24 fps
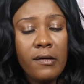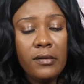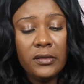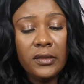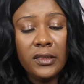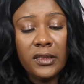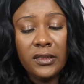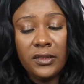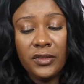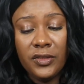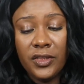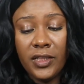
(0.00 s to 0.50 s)

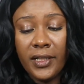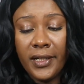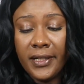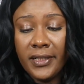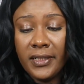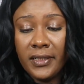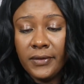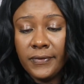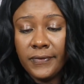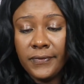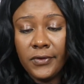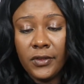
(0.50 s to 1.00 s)
This chicken
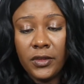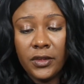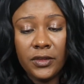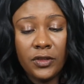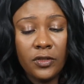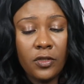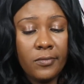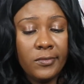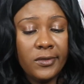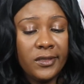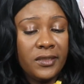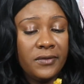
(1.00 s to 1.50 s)
is full of
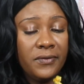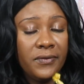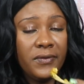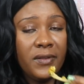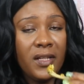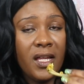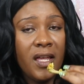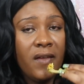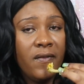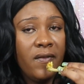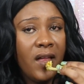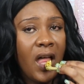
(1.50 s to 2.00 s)
so much
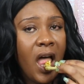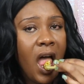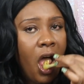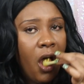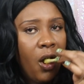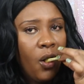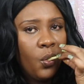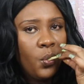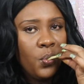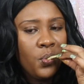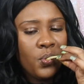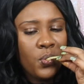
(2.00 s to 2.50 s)
flavor.
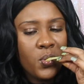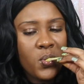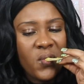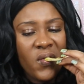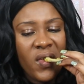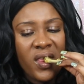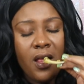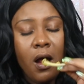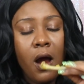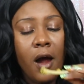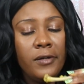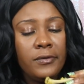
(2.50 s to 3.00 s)

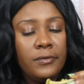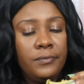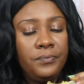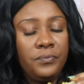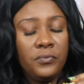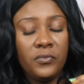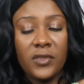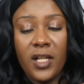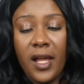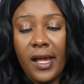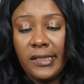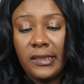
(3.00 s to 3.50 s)

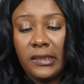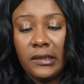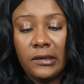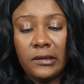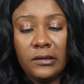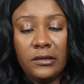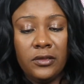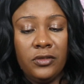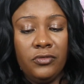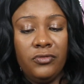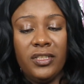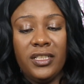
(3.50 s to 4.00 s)
Got
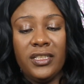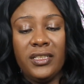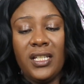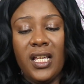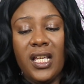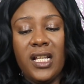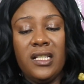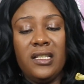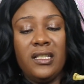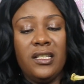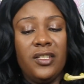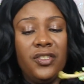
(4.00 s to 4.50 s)
something, you can
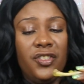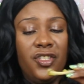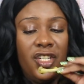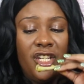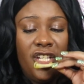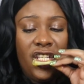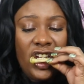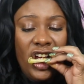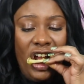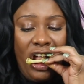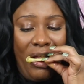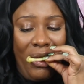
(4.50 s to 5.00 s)
taste the
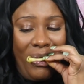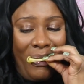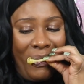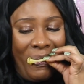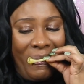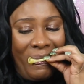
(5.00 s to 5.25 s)
ginger.